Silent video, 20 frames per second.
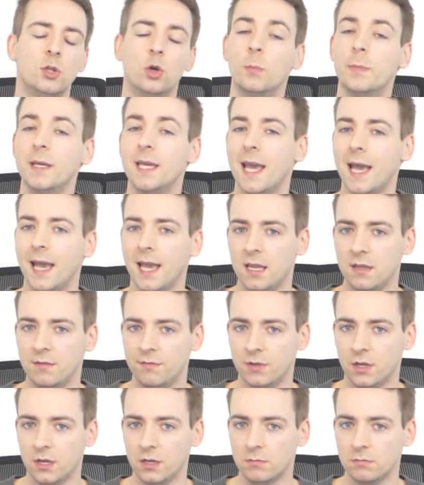your
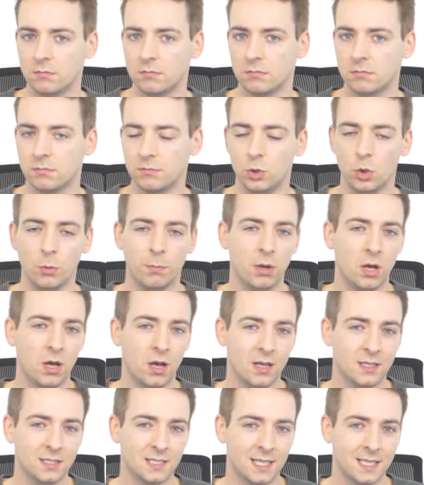behavior, your
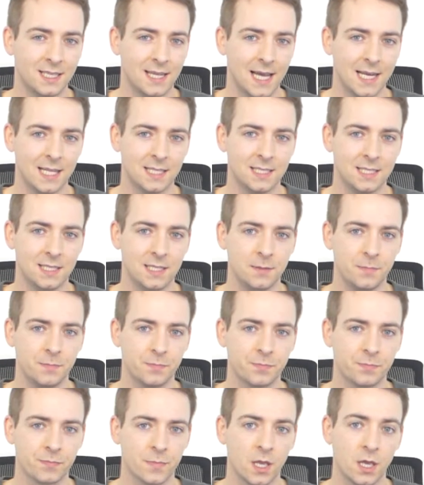personality,
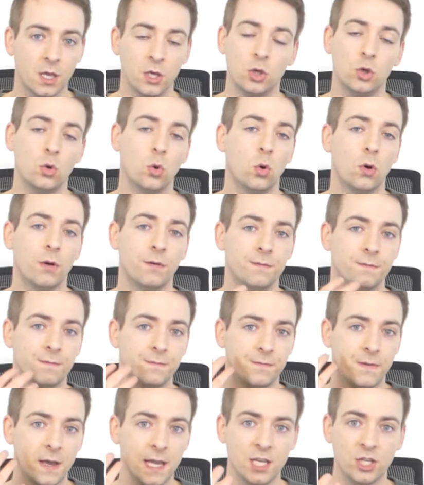your
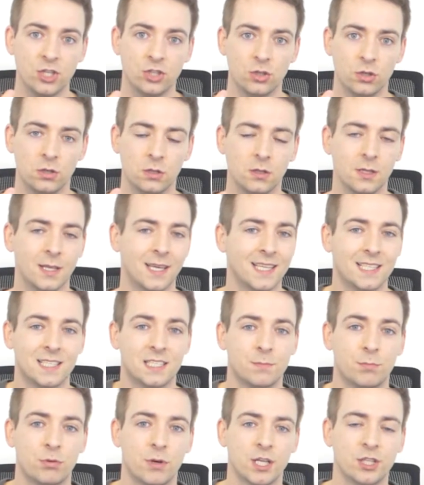facial
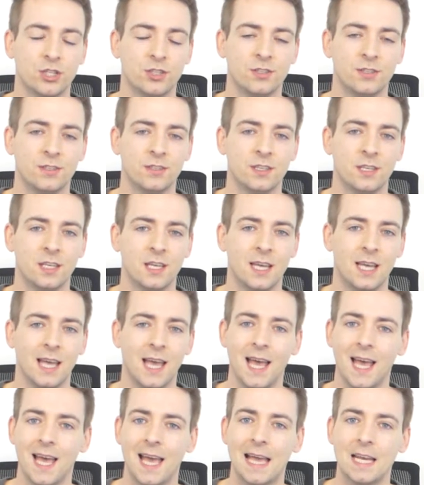expression,
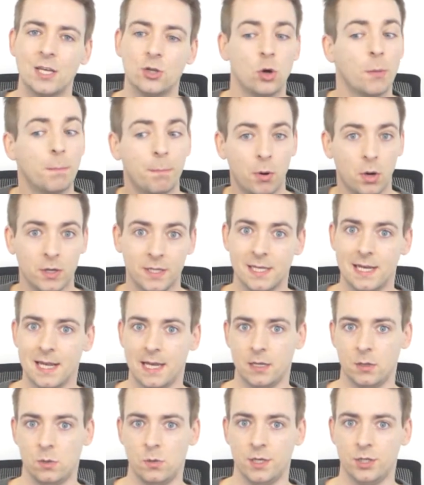and your body
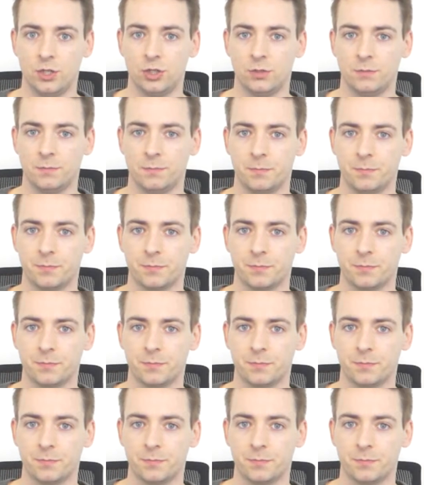language.